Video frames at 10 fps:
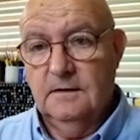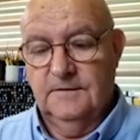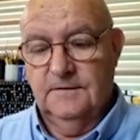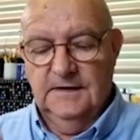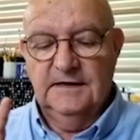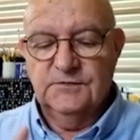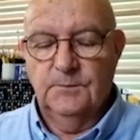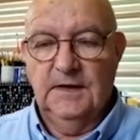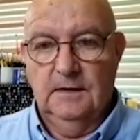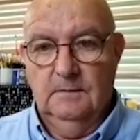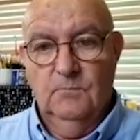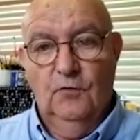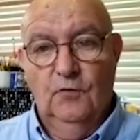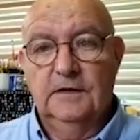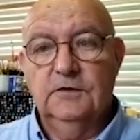They need to be
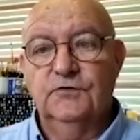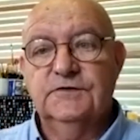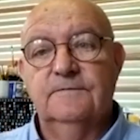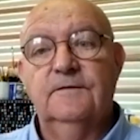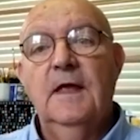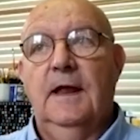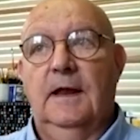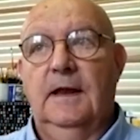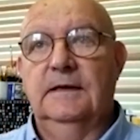more inclusive. It